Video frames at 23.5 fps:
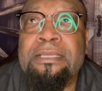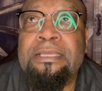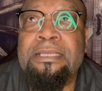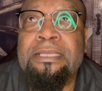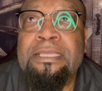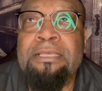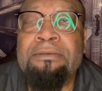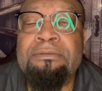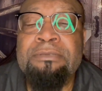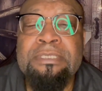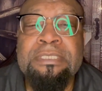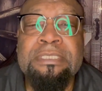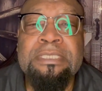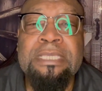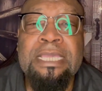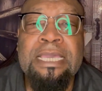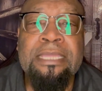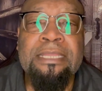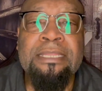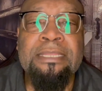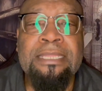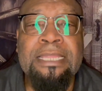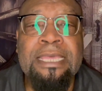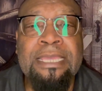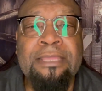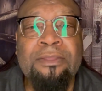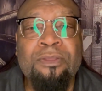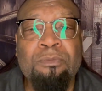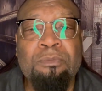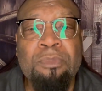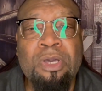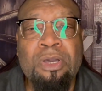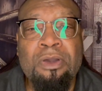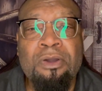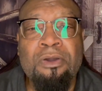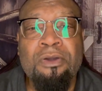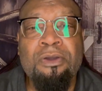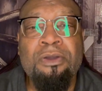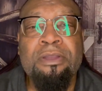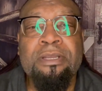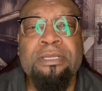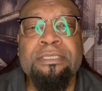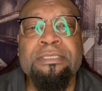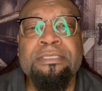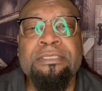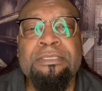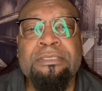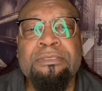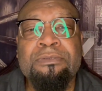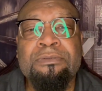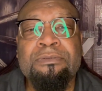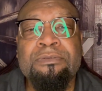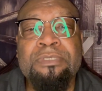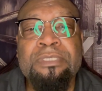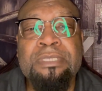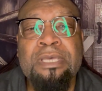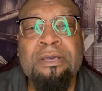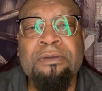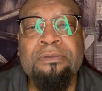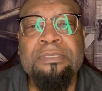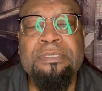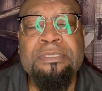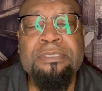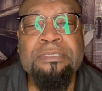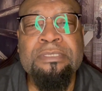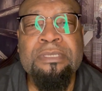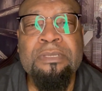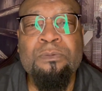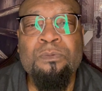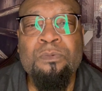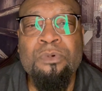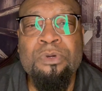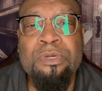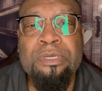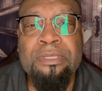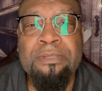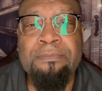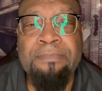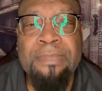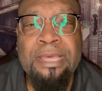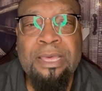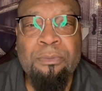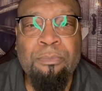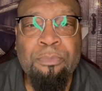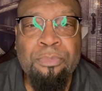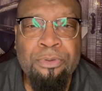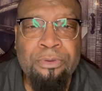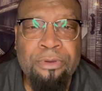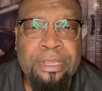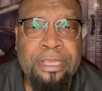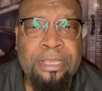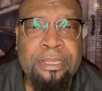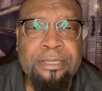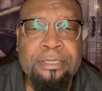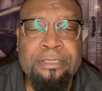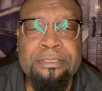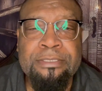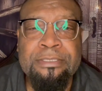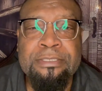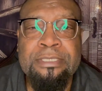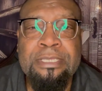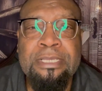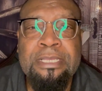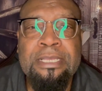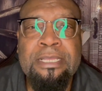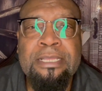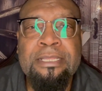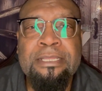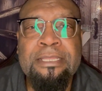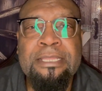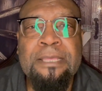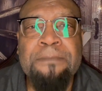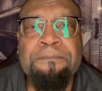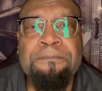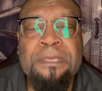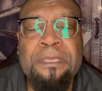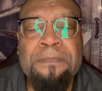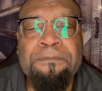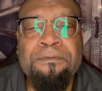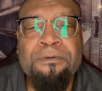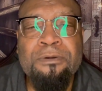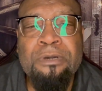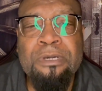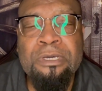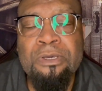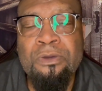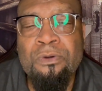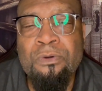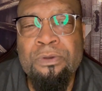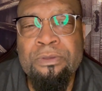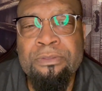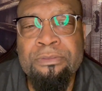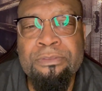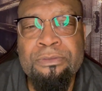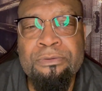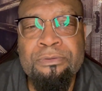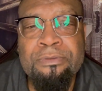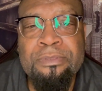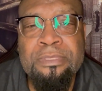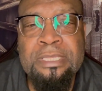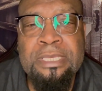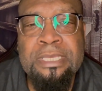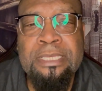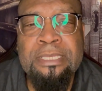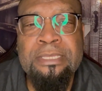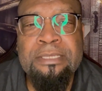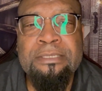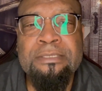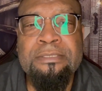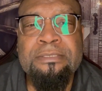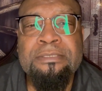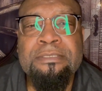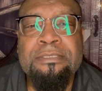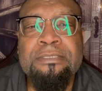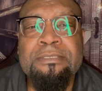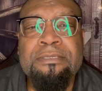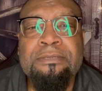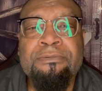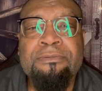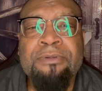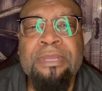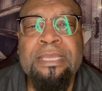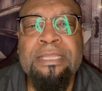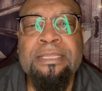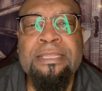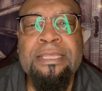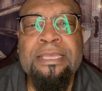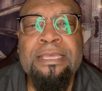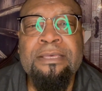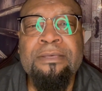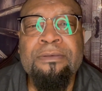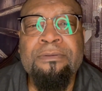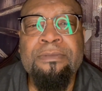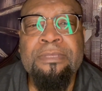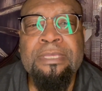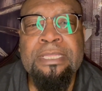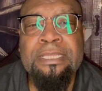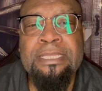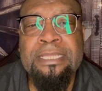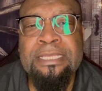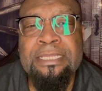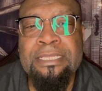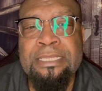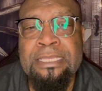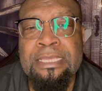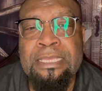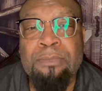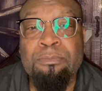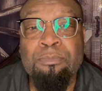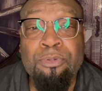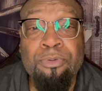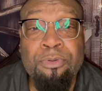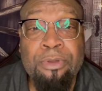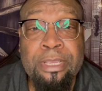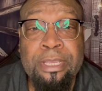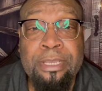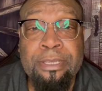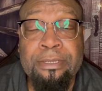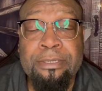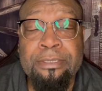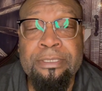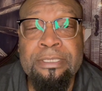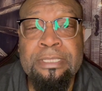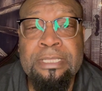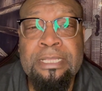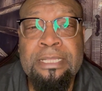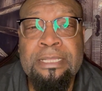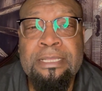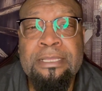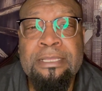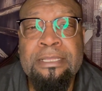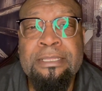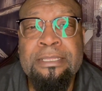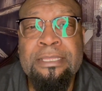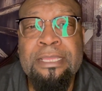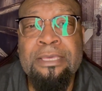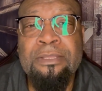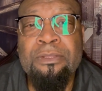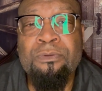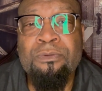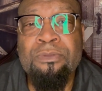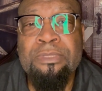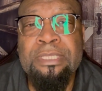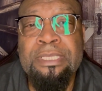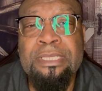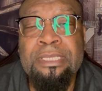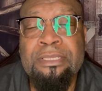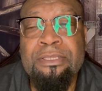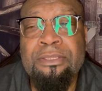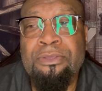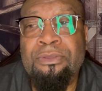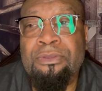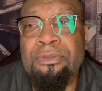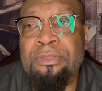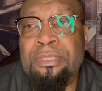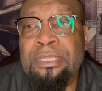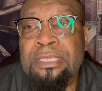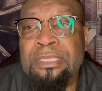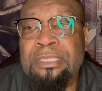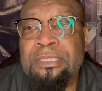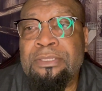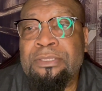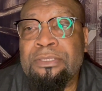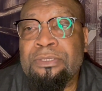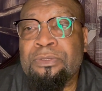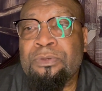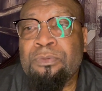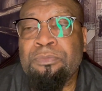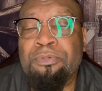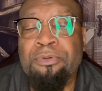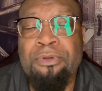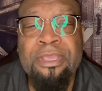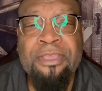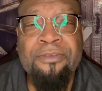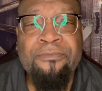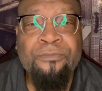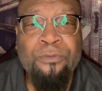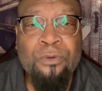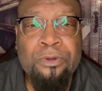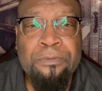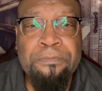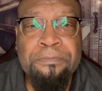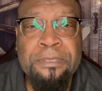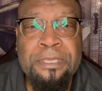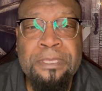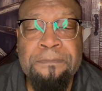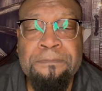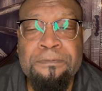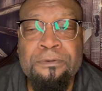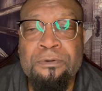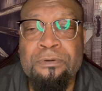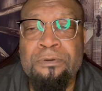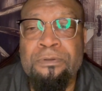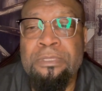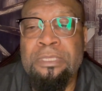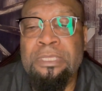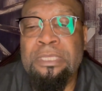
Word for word: it was just kind of laid on my heart to talk to someone about prayers that people are going through things right now and they need prayer. Not only do you need to pray for people,